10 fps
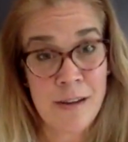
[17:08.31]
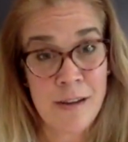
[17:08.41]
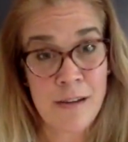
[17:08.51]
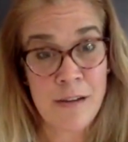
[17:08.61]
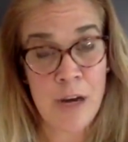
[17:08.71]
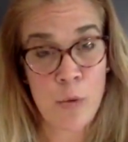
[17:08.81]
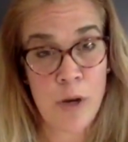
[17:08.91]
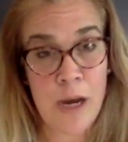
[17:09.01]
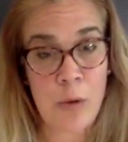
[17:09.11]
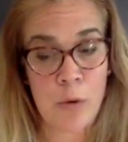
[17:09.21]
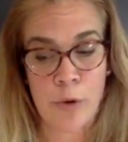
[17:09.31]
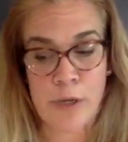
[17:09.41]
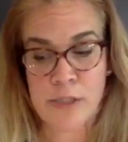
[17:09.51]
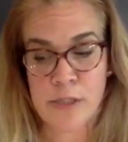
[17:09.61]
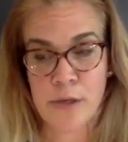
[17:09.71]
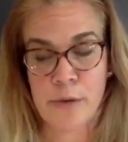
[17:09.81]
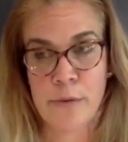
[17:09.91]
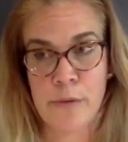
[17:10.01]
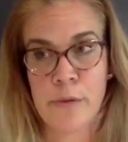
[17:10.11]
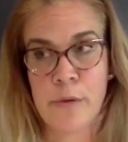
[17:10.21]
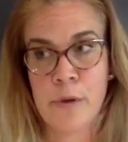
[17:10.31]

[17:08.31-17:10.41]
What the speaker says: Mm-hmm. You know, how we're going to